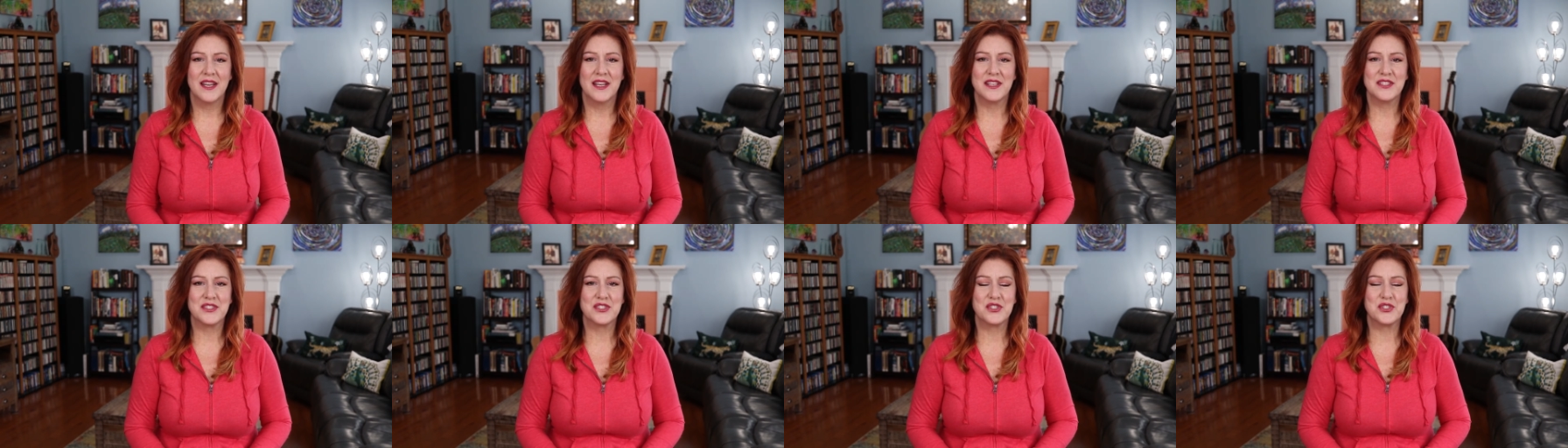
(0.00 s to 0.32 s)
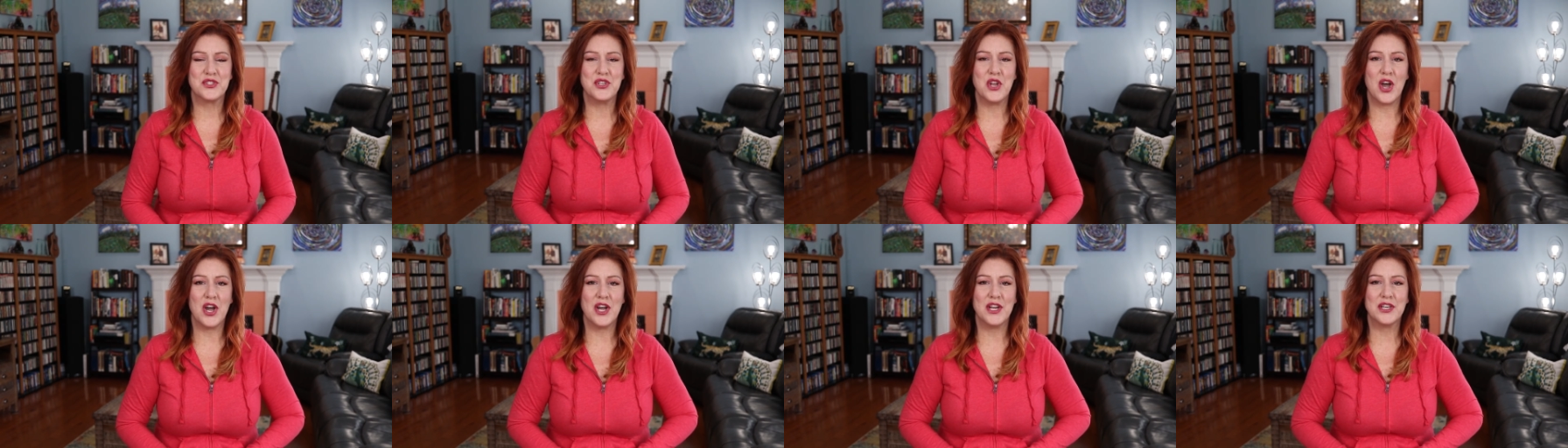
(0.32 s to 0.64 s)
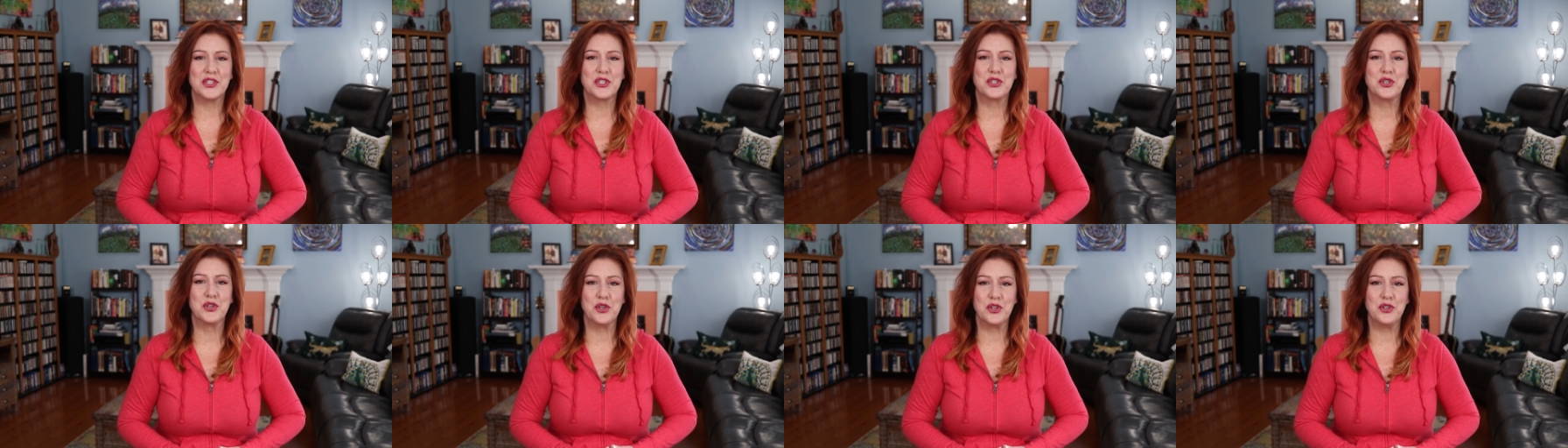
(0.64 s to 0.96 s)
It's
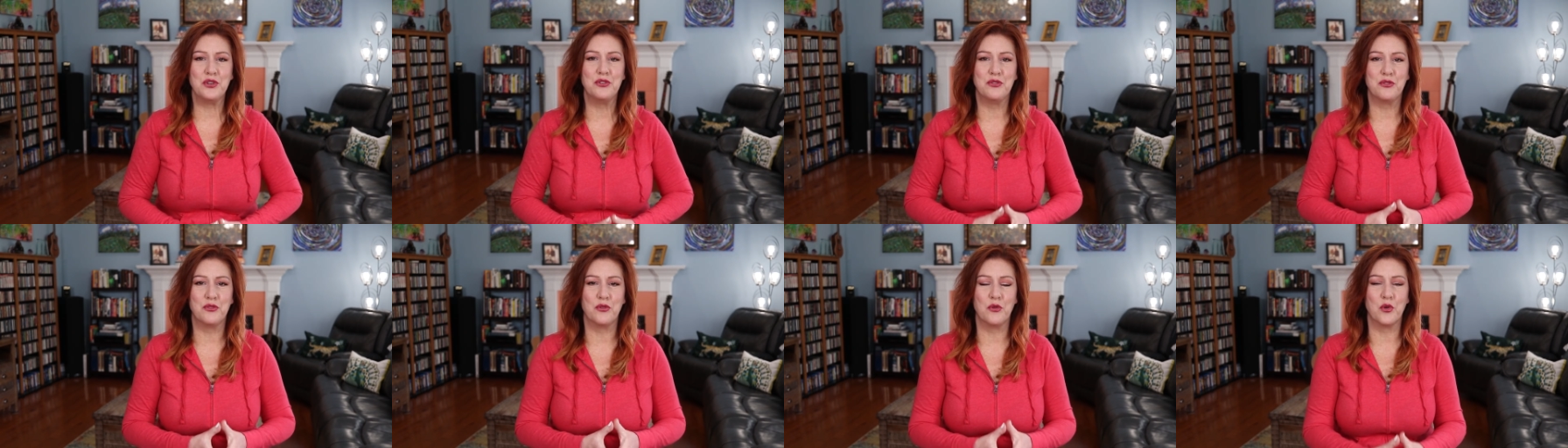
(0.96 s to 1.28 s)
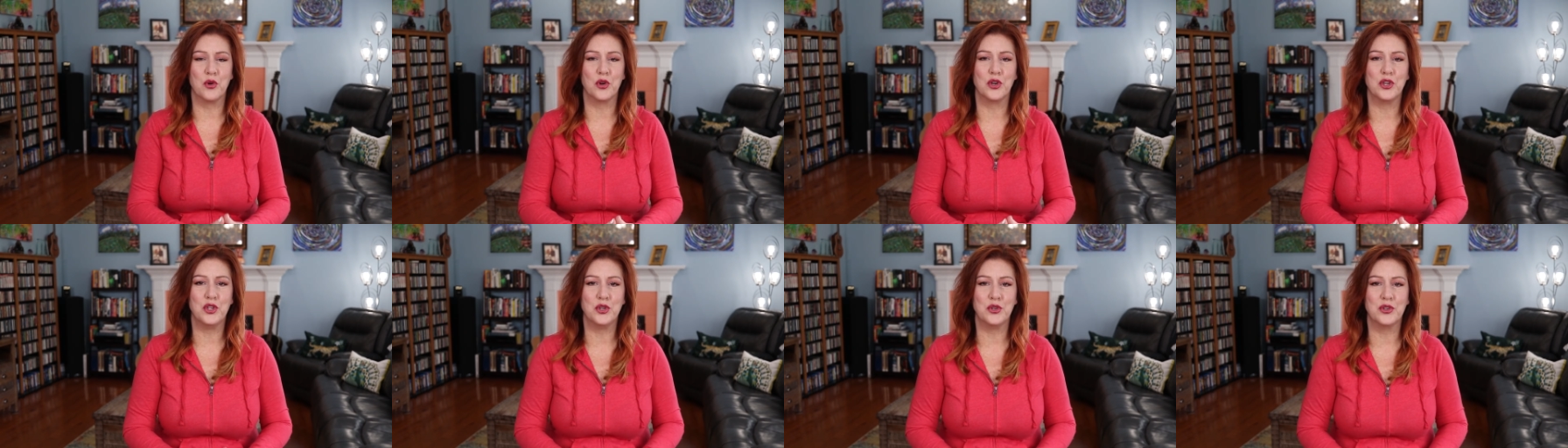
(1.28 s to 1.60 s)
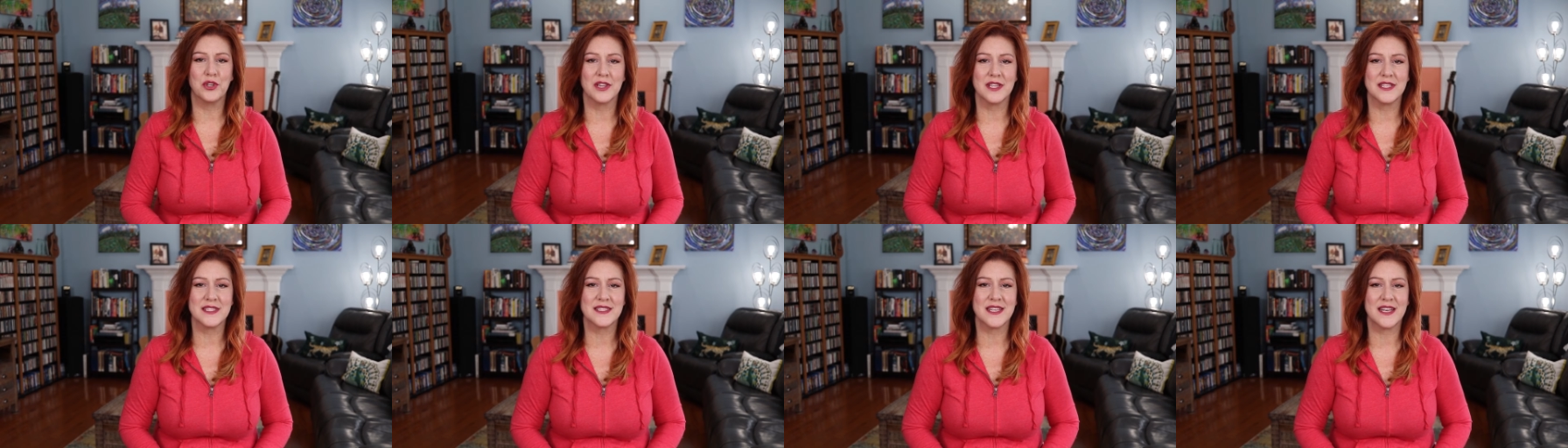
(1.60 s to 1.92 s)
not good for you
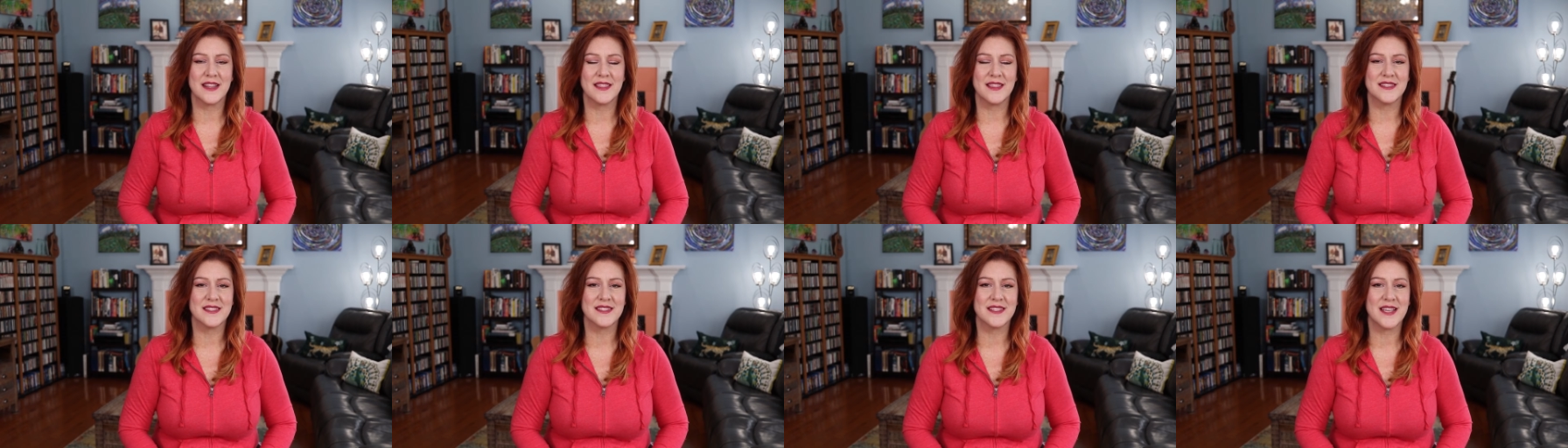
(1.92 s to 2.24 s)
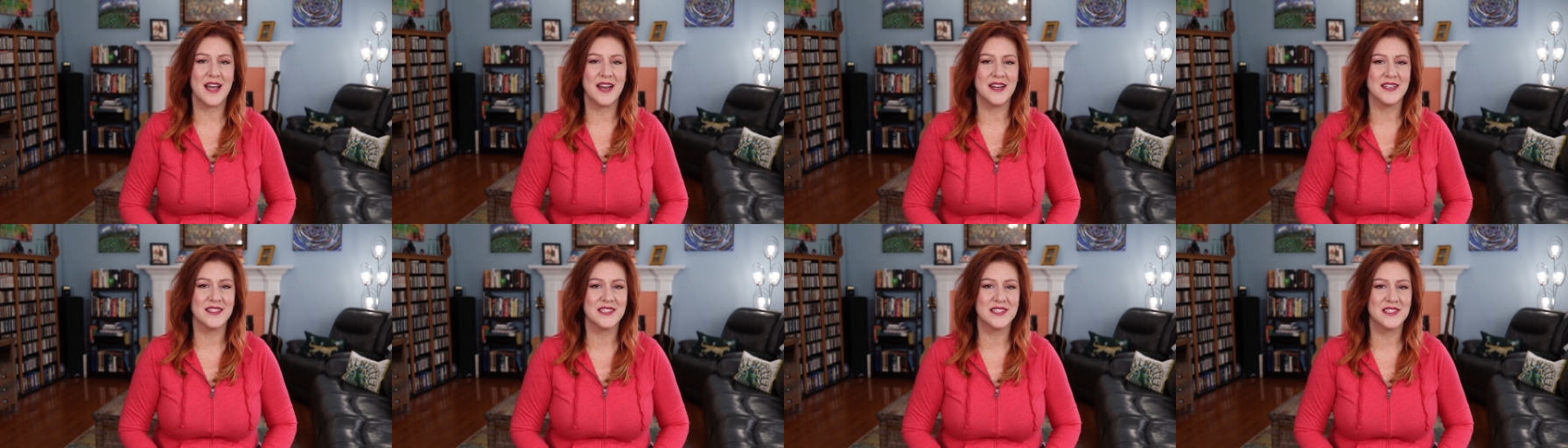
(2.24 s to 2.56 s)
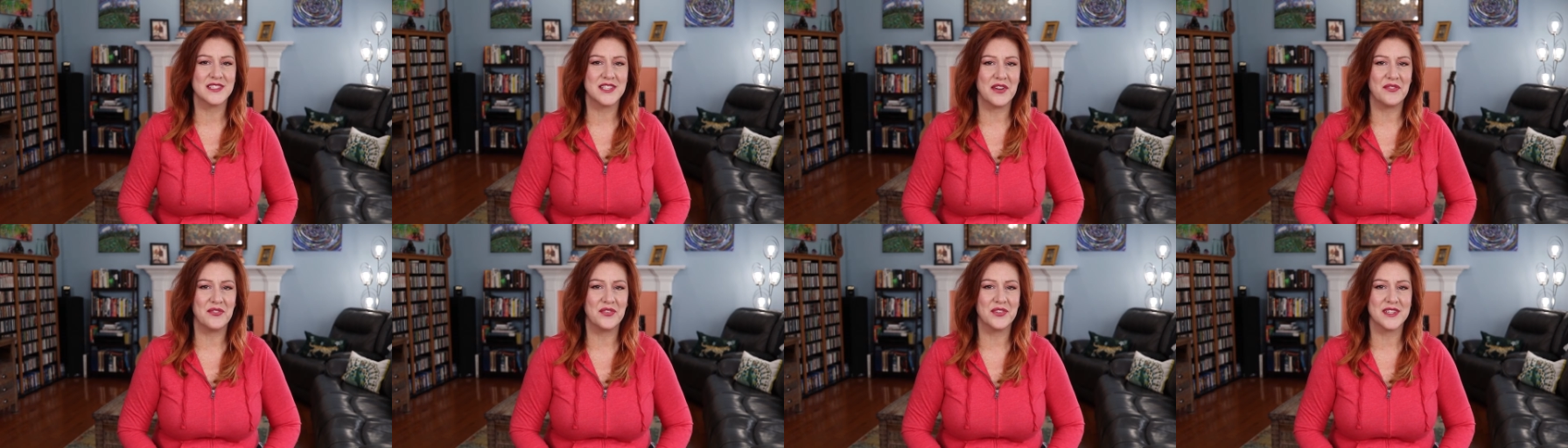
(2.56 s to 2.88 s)
to listen to this kind of
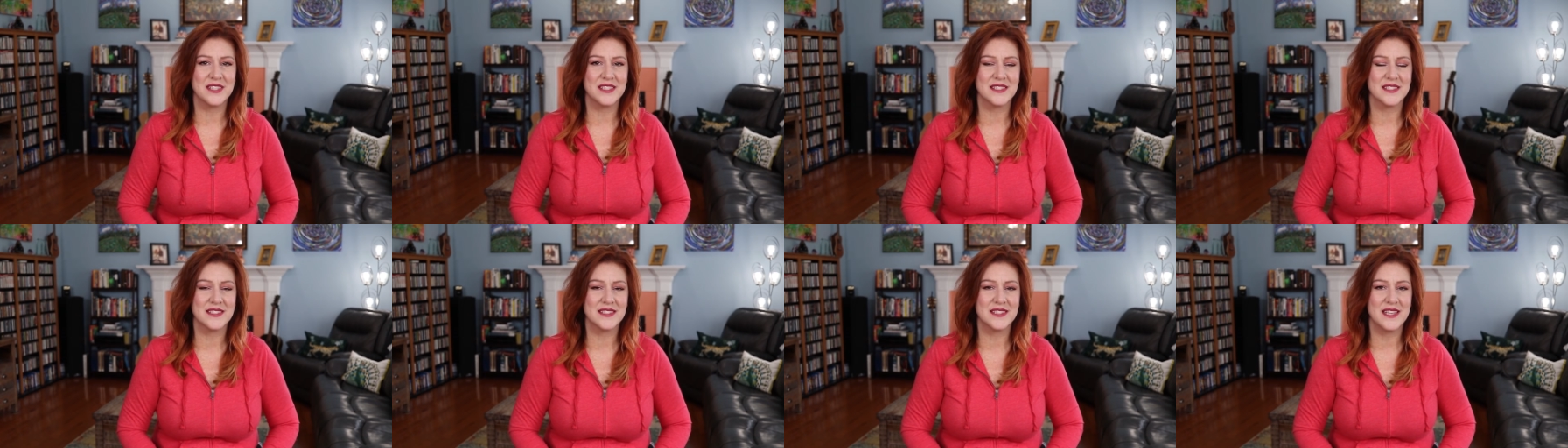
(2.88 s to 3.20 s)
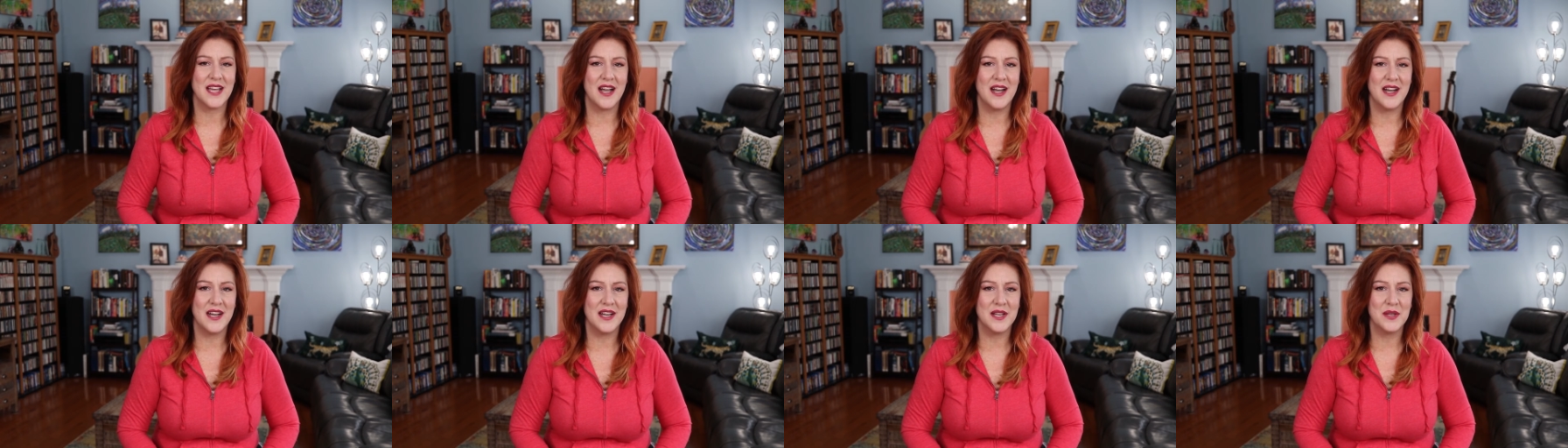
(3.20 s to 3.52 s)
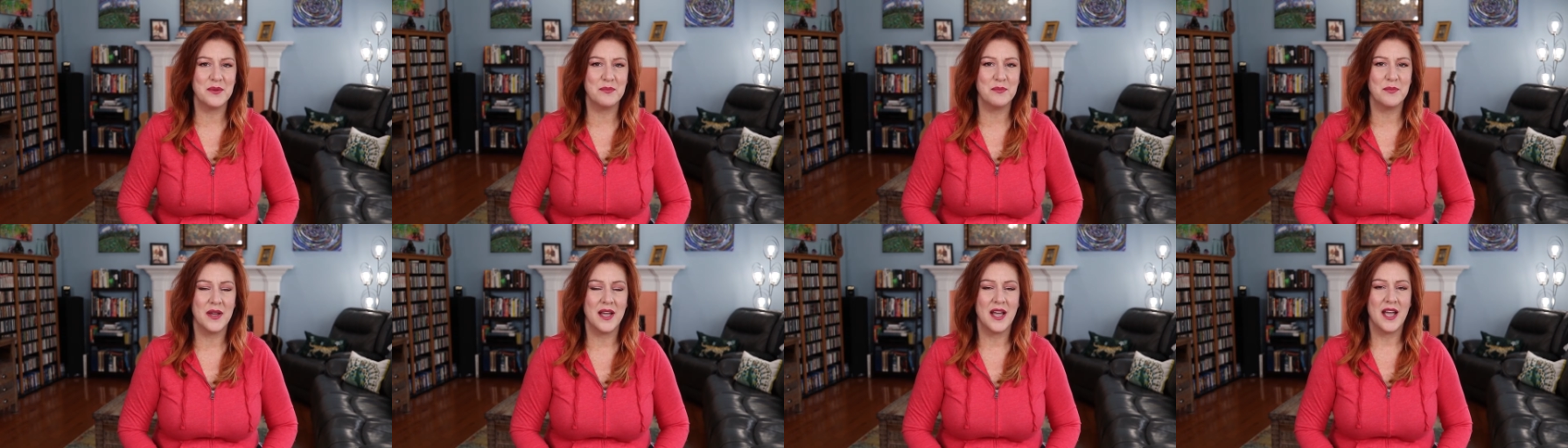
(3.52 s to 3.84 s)
stuff at this
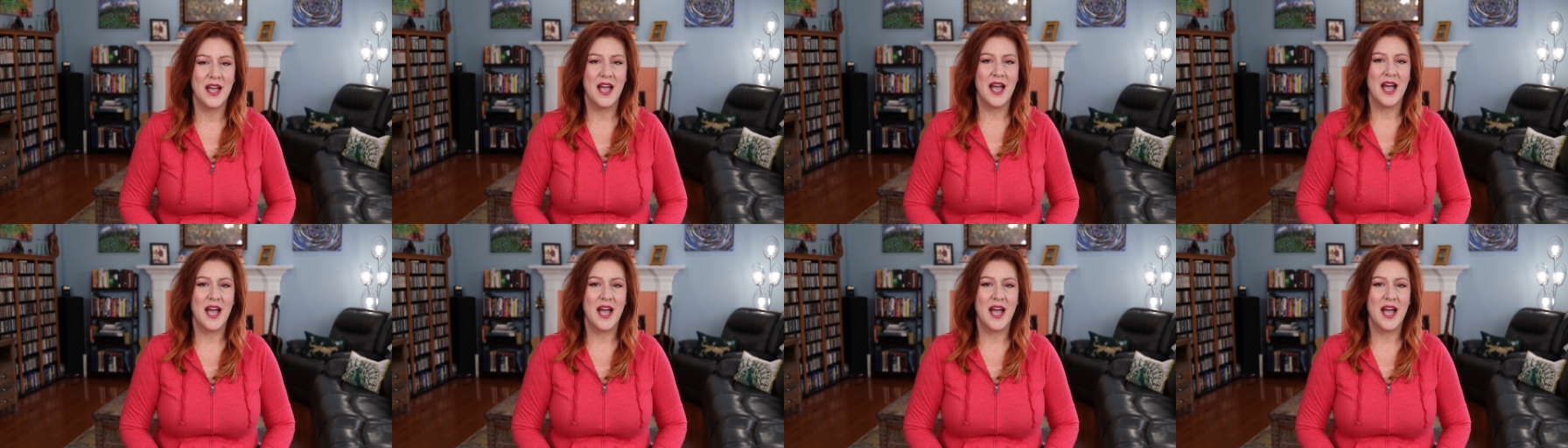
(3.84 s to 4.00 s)
time.